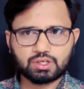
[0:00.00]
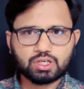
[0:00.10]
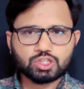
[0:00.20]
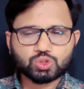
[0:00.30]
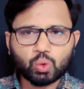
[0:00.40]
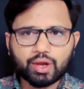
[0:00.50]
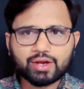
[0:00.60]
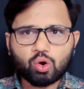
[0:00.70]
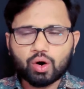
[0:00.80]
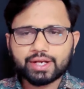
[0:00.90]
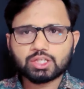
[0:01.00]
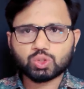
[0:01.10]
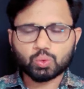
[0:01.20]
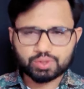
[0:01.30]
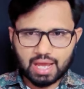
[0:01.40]
So according
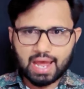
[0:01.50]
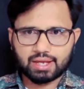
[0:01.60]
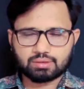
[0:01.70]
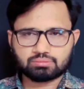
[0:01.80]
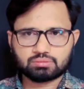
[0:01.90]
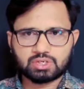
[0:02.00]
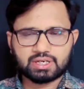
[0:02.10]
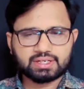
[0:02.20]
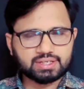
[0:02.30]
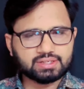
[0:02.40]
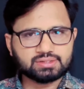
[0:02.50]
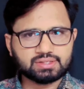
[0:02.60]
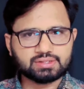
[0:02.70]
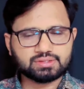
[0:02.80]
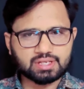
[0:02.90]
to time,
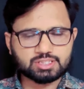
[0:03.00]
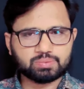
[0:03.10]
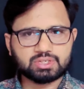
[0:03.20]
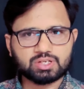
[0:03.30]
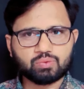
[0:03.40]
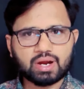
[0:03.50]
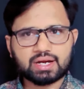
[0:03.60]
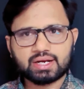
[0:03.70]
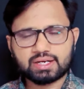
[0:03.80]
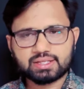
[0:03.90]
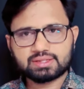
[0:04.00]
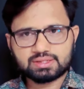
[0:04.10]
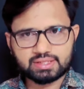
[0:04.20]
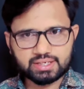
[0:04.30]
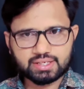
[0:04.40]
tenses has been divided in
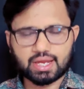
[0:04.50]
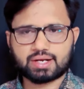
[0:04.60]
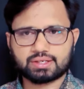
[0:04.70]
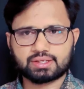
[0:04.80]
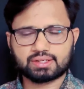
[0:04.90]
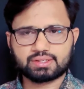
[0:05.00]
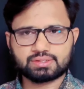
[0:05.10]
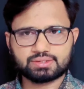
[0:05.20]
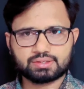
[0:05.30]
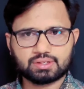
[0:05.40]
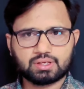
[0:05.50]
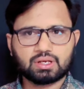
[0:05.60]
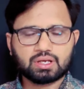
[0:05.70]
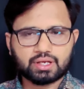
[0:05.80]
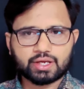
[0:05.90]
three categories
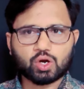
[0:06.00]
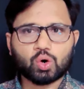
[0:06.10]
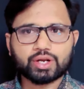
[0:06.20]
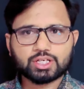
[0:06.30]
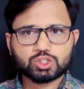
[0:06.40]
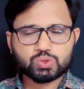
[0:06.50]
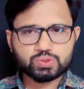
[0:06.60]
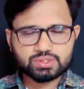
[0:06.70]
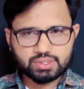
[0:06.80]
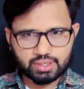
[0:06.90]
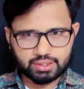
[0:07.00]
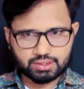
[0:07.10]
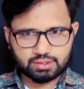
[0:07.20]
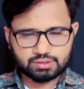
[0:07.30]
according to state.